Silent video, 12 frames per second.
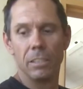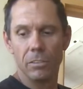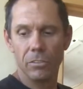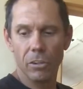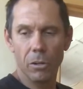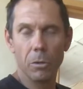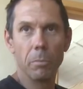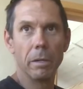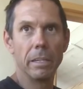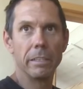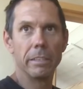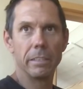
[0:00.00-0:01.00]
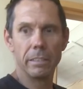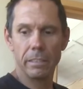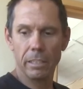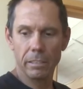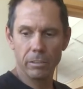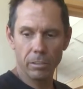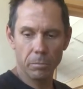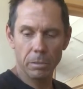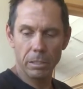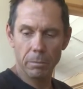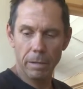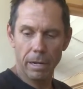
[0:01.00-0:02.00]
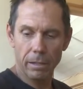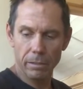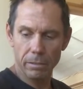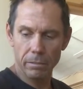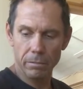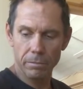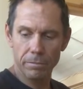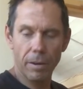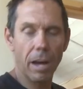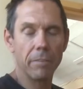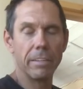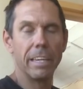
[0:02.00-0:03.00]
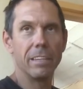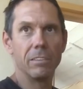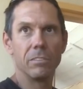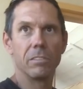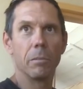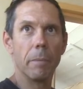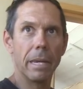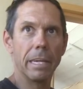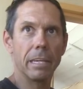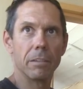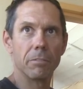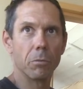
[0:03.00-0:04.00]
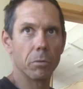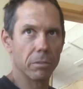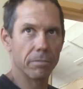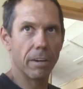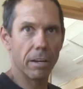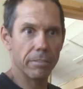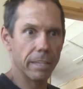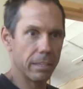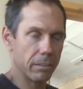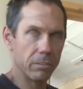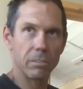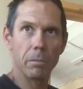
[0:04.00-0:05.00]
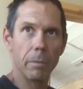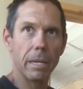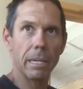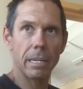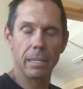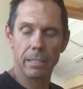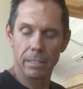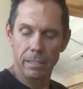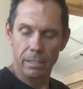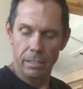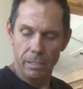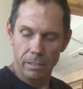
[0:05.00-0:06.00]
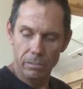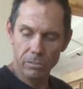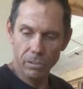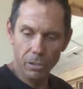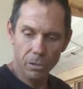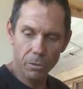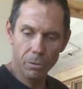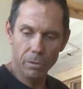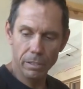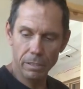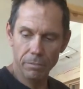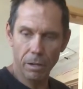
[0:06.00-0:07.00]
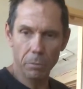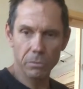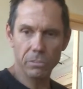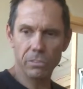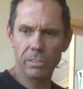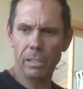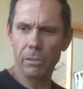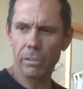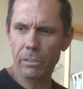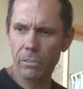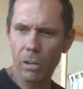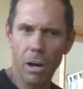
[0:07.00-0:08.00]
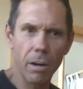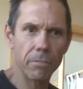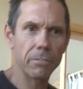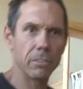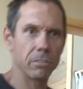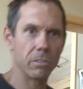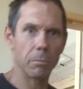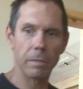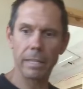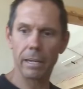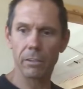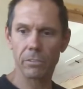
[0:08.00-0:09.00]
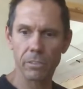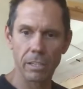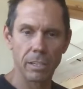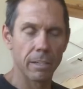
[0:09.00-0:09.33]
So, but it took me about 5 days to make, 4 to 5 days to make. So if I was to sell this off to somebody else,